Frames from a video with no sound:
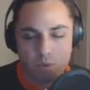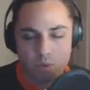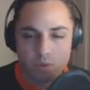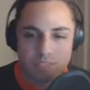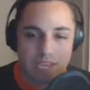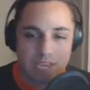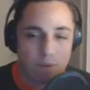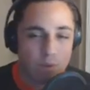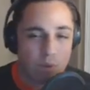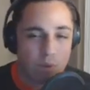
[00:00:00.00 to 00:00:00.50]

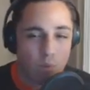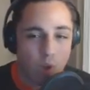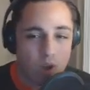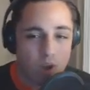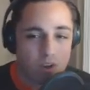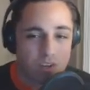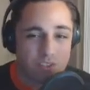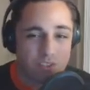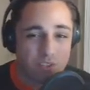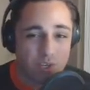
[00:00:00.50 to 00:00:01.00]
Taijuan
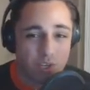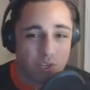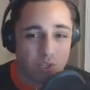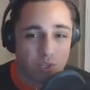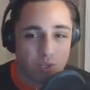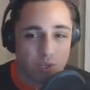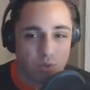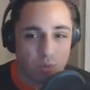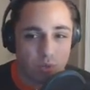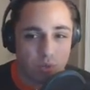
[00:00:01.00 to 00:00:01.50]
Walker is a good
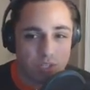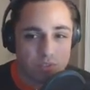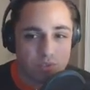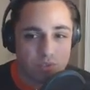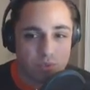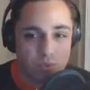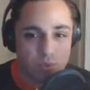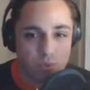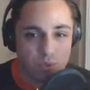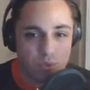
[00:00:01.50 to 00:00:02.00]
little one
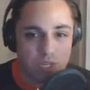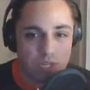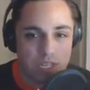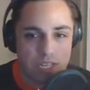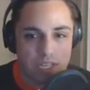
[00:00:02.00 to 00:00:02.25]
too.